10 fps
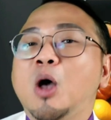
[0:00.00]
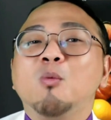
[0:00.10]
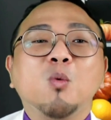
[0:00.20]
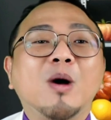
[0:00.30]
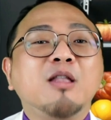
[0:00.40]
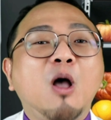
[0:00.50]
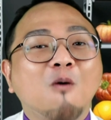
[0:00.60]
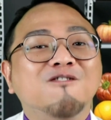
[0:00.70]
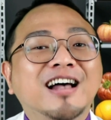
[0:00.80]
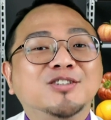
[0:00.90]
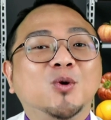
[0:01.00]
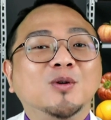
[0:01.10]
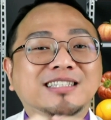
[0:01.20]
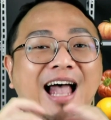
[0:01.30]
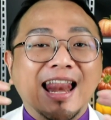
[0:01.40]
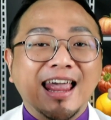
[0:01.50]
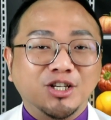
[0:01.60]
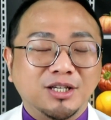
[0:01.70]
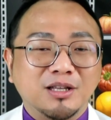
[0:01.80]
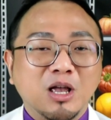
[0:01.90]
We want
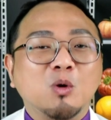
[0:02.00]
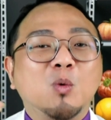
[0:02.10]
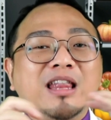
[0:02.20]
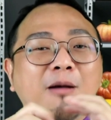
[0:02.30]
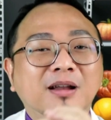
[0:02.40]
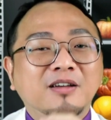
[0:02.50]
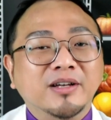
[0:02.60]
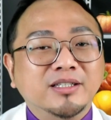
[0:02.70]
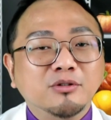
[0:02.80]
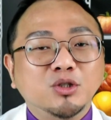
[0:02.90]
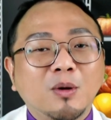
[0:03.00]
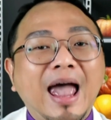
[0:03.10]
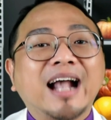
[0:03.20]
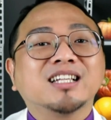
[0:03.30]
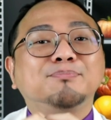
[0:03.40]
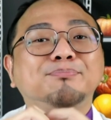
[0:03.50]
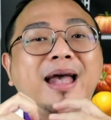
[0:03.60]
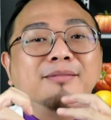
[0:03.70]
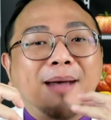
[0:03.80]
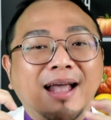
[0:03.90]
vasodilation. We want our blood vessel to
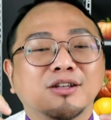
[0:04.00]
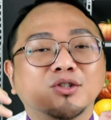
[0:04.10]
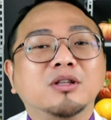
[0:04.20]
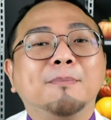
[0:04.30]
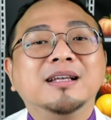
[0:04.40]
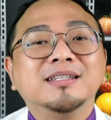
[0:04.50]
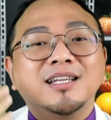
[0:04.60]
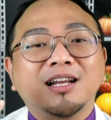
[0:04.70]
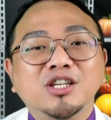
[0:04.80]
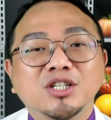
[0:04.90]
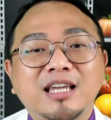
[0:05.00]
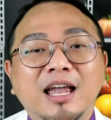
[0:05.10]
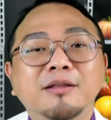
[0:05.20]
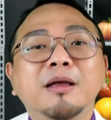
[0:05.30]
expand back so the blood circulation can